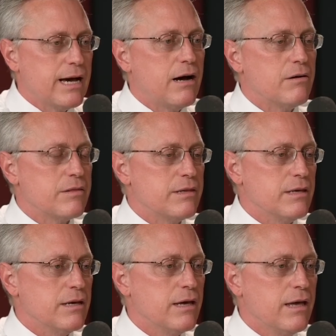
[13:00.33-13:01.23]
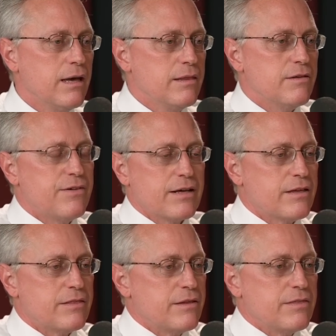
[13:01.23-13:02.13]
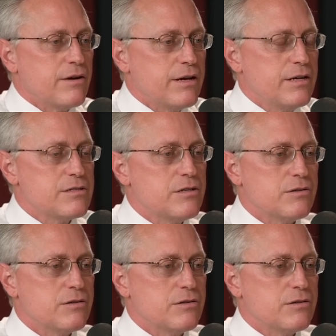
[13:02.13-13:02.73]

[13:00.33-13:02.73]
out the fact that there is